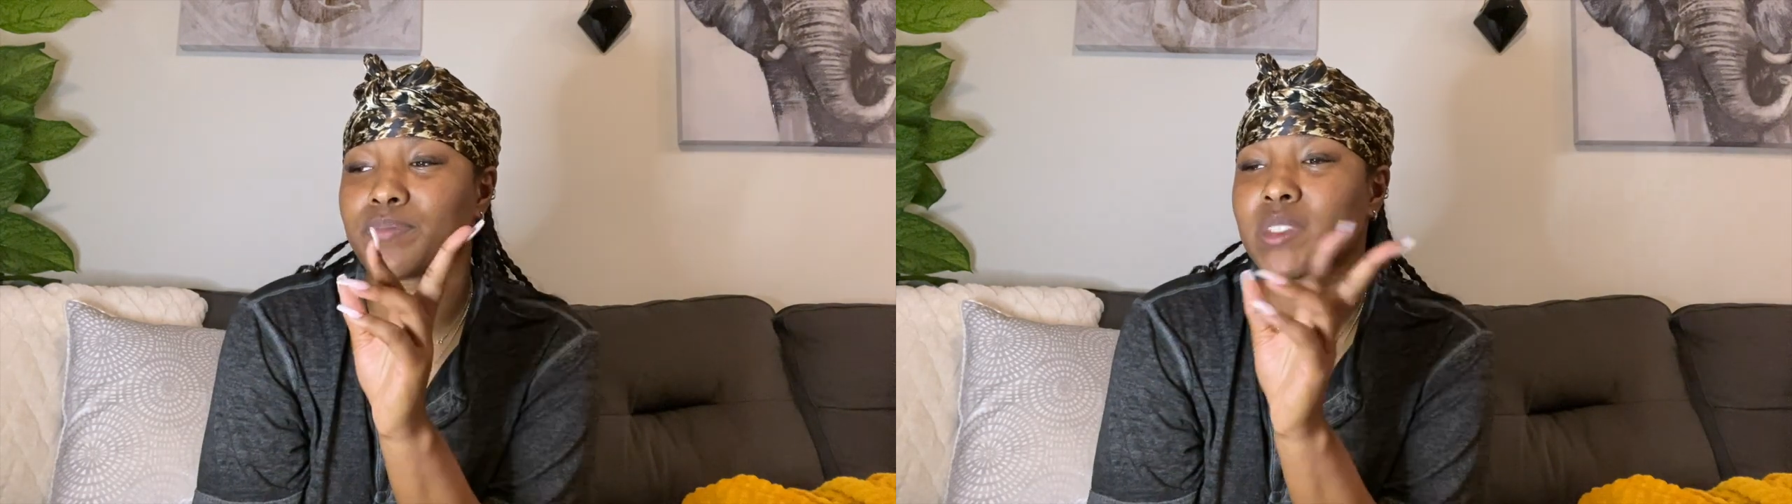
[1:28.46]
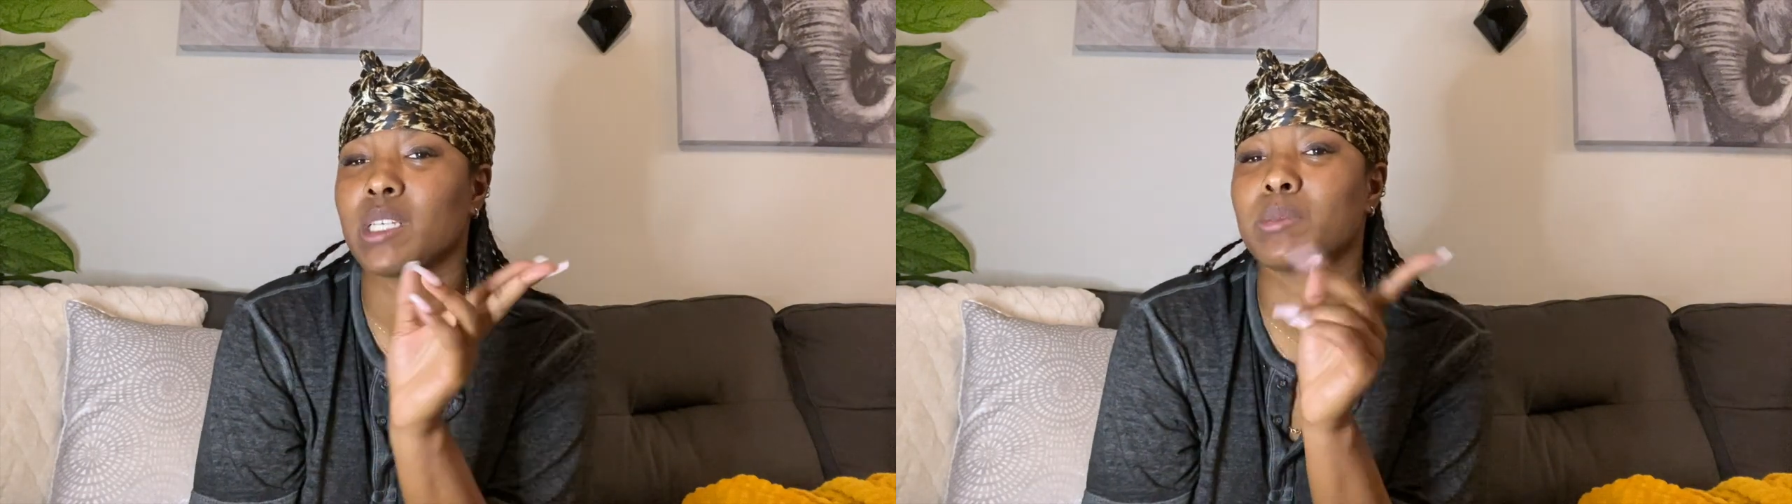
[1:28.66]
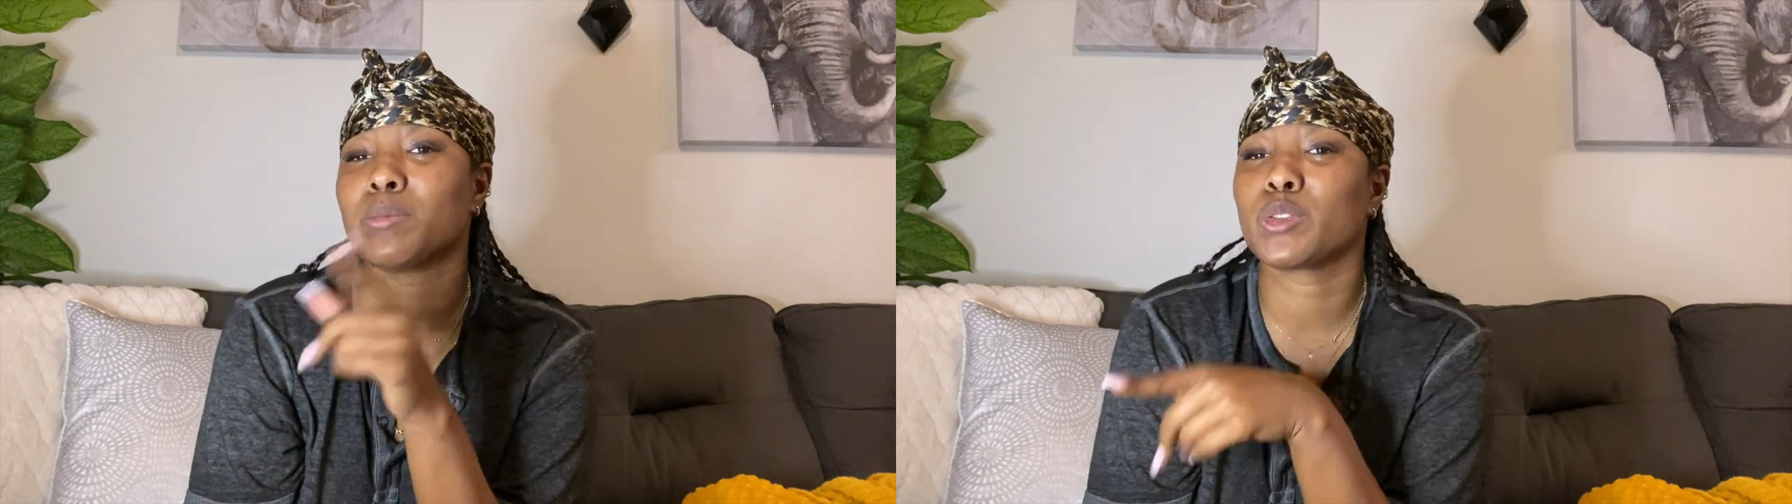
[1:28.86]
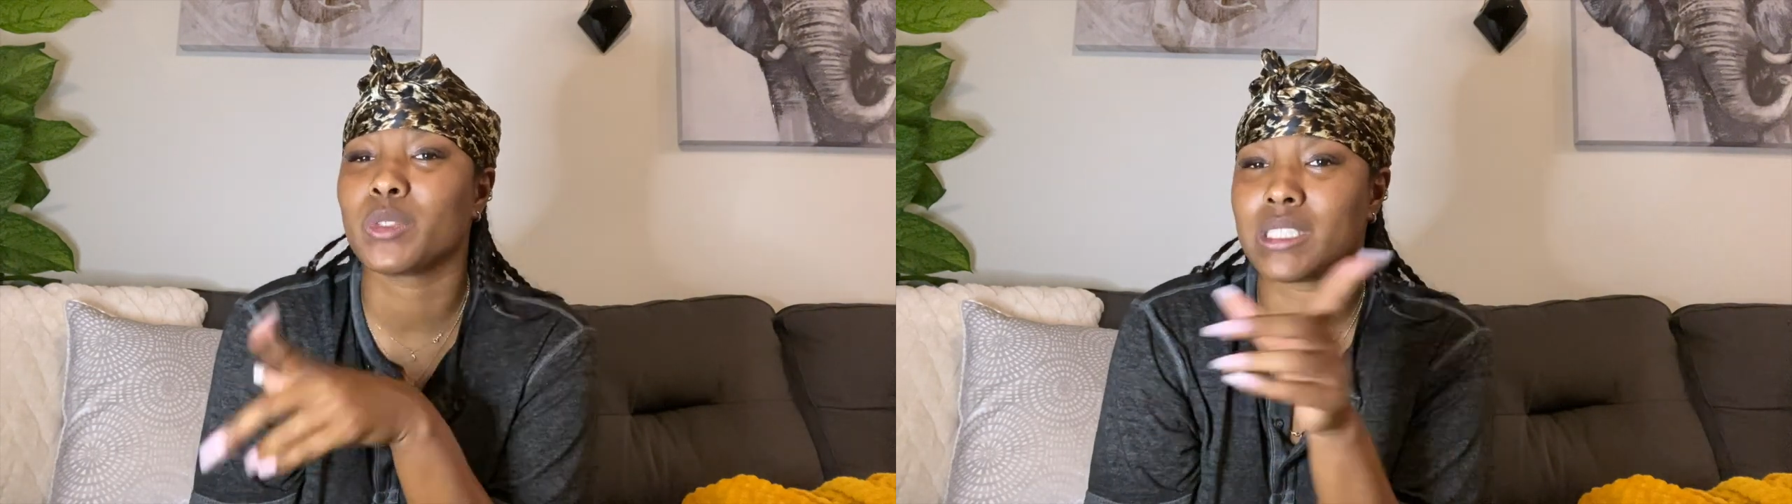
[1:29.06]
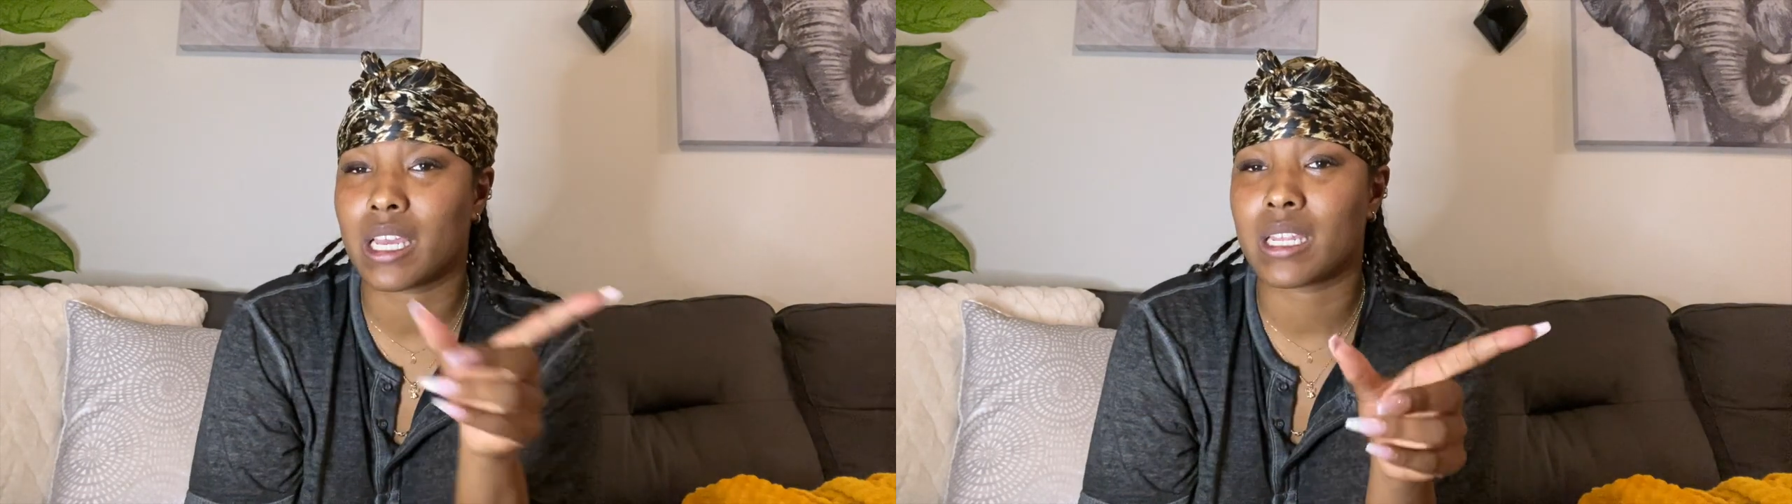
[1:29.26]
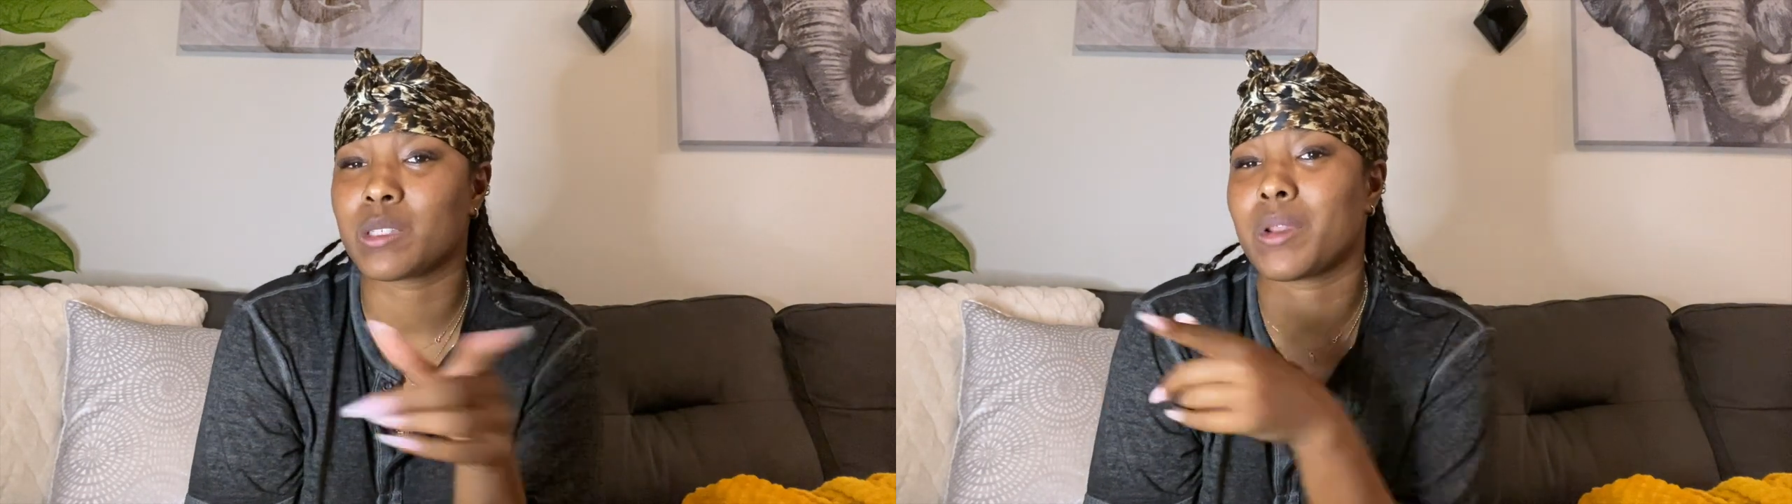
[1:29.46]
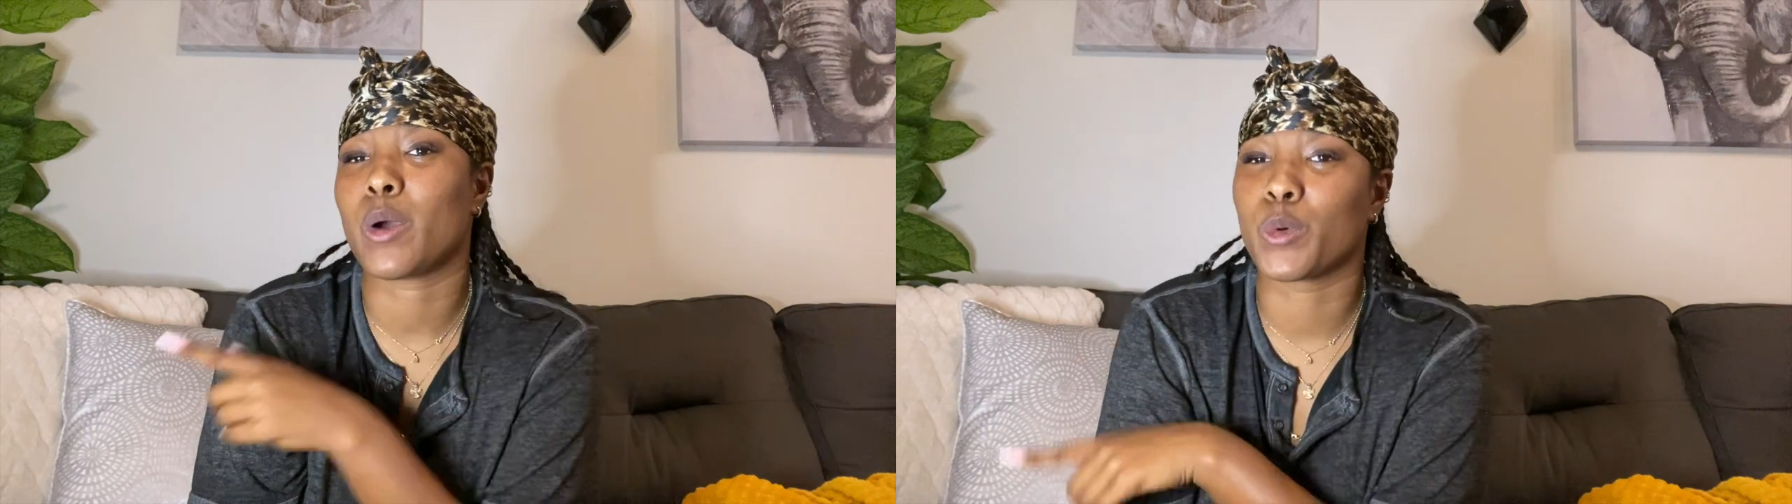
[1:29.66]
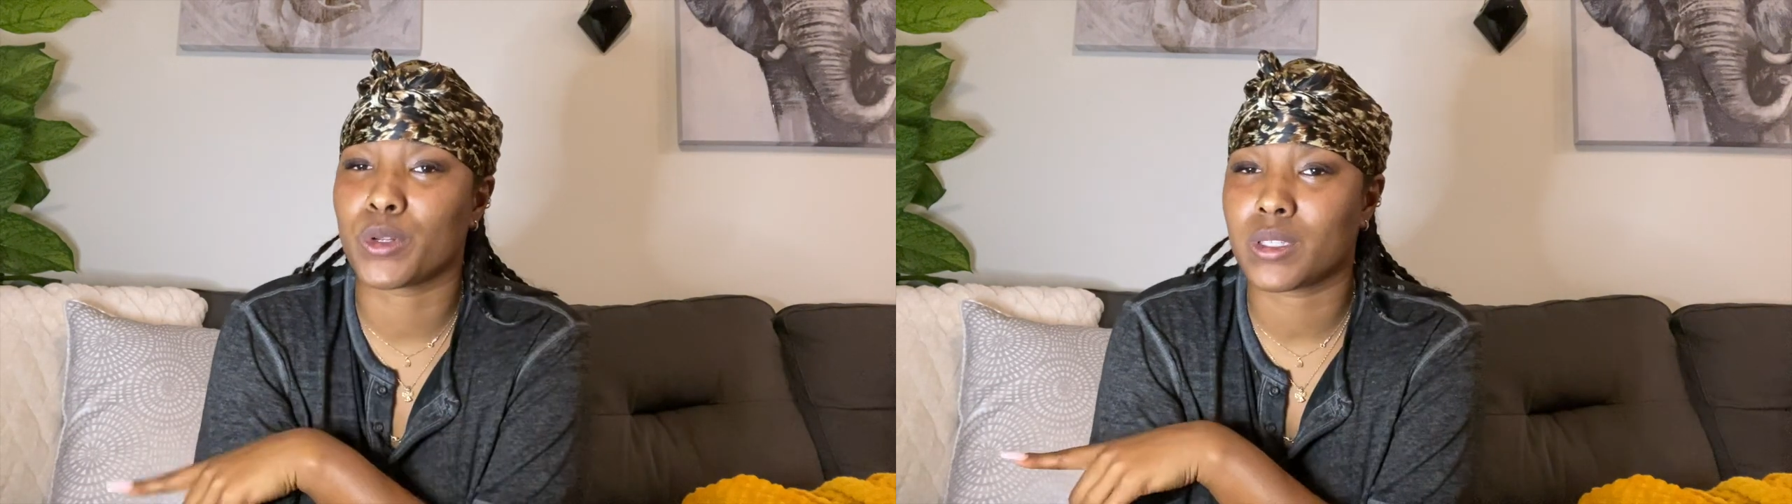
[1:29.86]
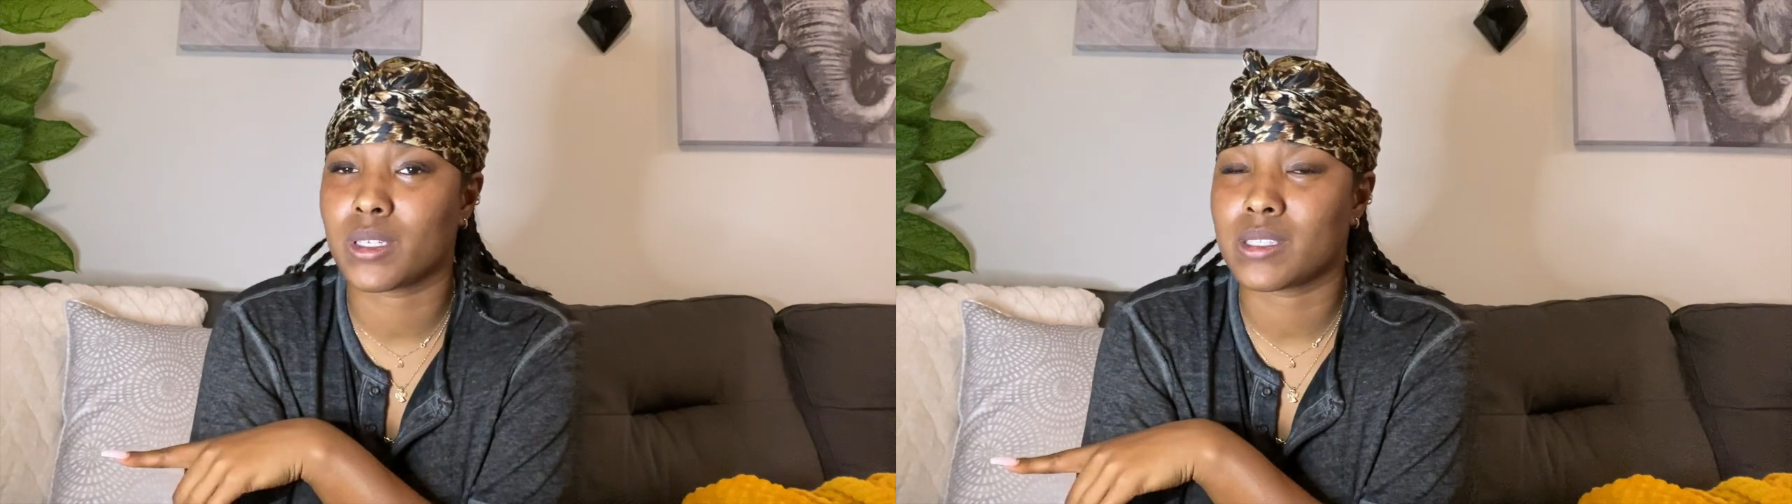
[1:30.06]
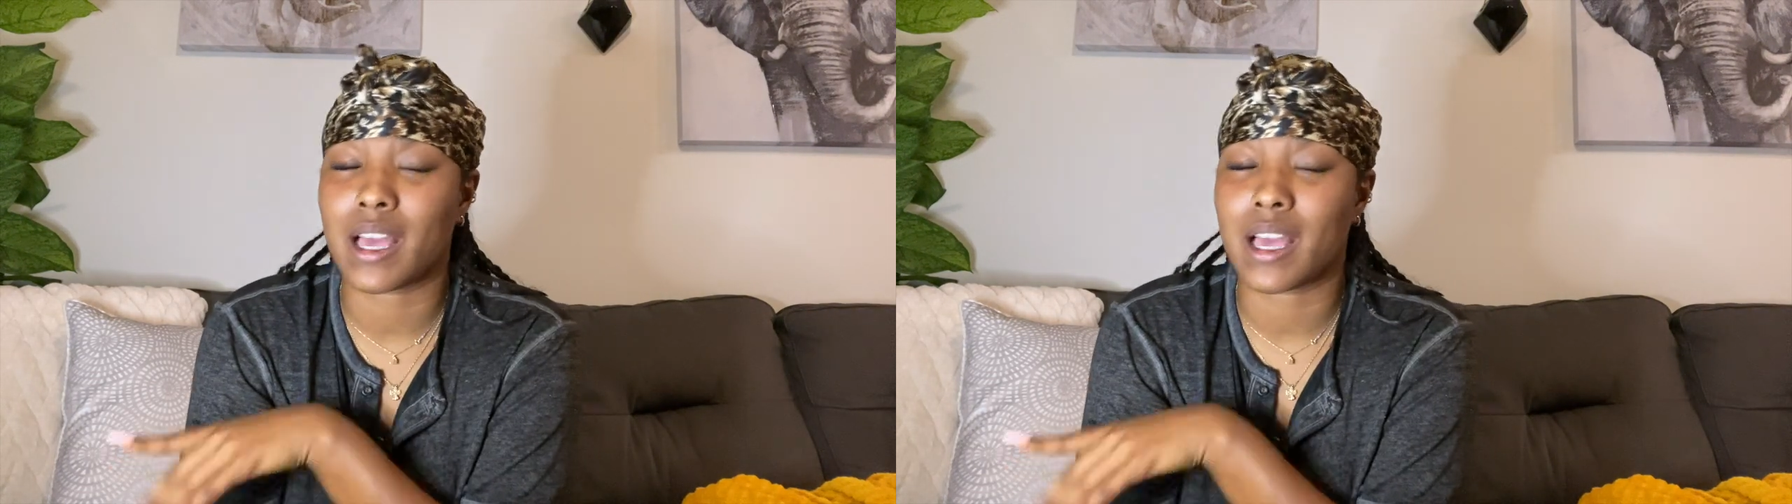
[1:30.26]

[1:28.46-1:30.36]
September 22nd is when I ordered these.